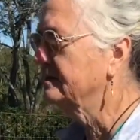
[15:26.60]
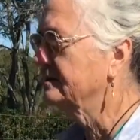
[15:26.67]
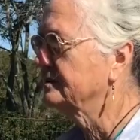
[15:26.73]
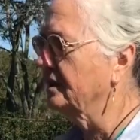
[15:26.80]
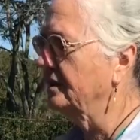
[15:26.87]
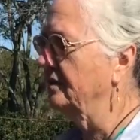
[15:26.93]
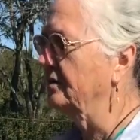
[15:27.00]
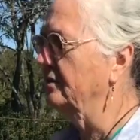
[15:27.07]

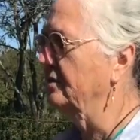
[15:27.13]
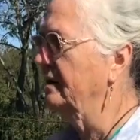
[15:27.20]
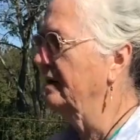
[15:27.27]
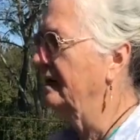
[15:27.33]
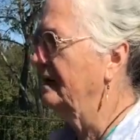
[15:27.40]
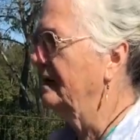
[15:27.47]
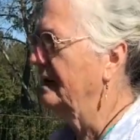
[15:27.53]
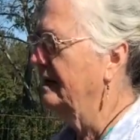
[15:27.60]
So
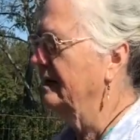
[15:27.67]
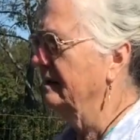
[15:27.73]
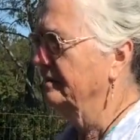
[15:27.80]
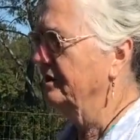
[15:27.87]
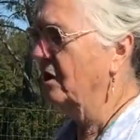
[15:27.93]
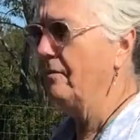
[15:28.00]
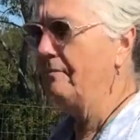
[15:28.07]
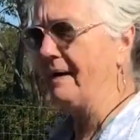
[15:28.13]

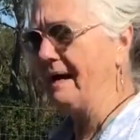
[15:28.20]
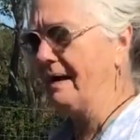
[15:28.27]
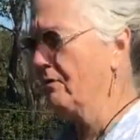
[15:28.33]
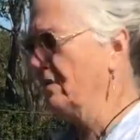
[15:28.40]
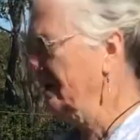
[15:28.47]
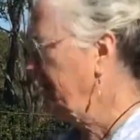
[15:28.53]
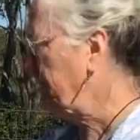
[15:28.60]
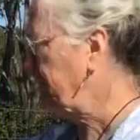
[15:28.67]
don't buy
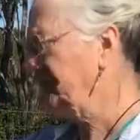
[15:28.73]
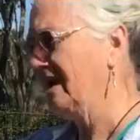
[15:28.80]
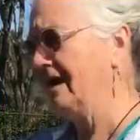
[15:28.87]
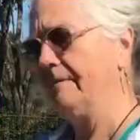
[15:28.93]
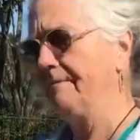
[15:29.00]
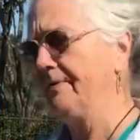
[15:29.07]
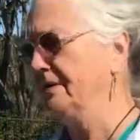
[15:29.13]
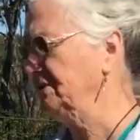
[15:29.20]
one of those
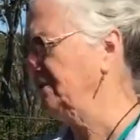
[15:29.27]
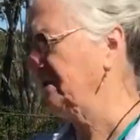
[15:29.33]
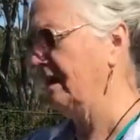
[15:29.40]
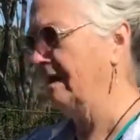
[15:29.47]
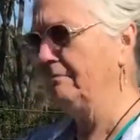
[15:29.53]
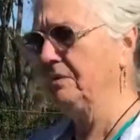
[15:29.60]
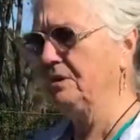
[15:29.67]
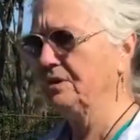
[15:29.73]
compost
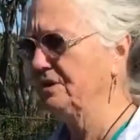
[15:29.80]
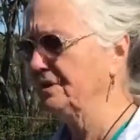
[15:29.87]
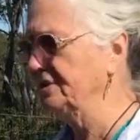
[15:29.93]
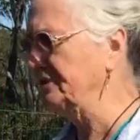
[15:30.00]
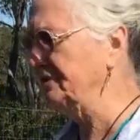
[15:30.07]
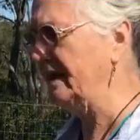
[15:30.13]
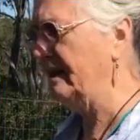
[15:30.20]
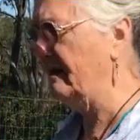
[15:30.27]
tumblers.
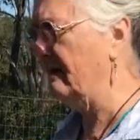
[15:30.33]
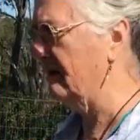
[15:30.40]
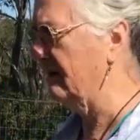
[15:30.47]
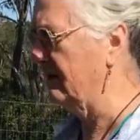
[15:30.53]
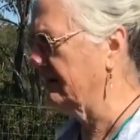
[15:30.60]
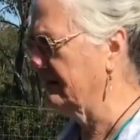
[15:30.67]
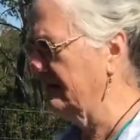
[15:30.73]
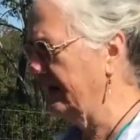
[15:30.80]
They
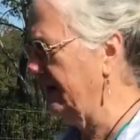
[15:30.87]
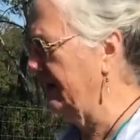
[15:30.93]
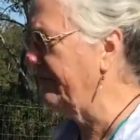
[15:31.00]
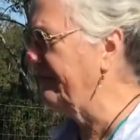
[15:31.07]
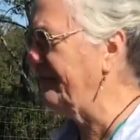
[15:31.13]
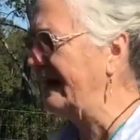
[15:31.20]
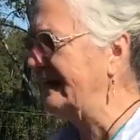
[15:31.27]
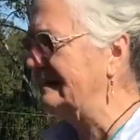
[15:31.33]
are
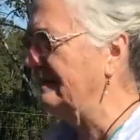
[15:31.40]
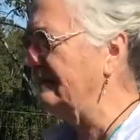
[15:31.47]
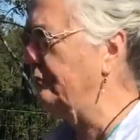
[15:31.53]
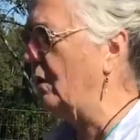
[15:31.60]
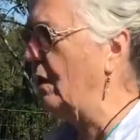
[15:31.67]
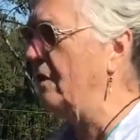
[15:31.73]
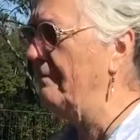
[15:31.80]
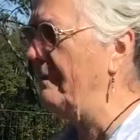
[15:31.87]
ineffective,
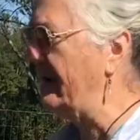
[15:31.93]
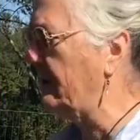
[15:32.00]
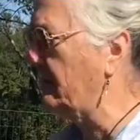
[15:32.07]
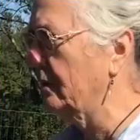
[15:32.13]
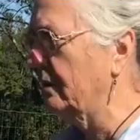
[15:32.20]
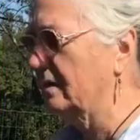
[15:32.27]
won't make real